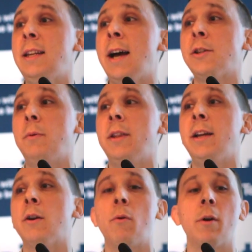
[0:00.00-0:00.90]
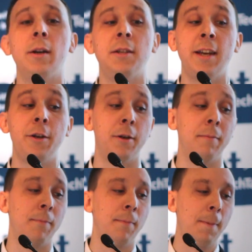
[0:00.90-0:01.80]
tasked with at your
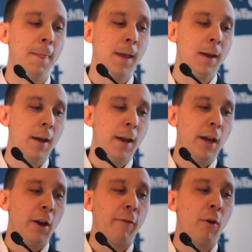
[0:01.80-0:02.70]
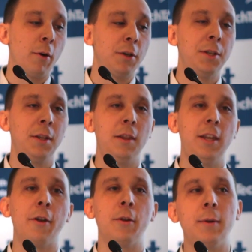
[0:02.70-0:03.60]
organization. Of course,
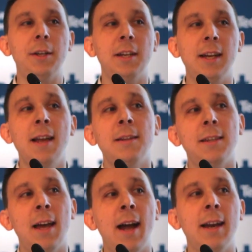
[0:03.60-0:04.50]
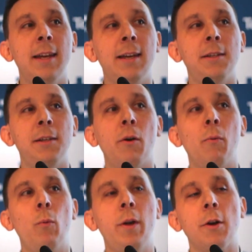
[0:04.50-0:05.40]
the other reason against that is,
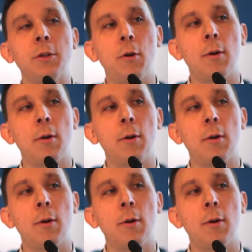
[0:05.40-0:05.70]
we also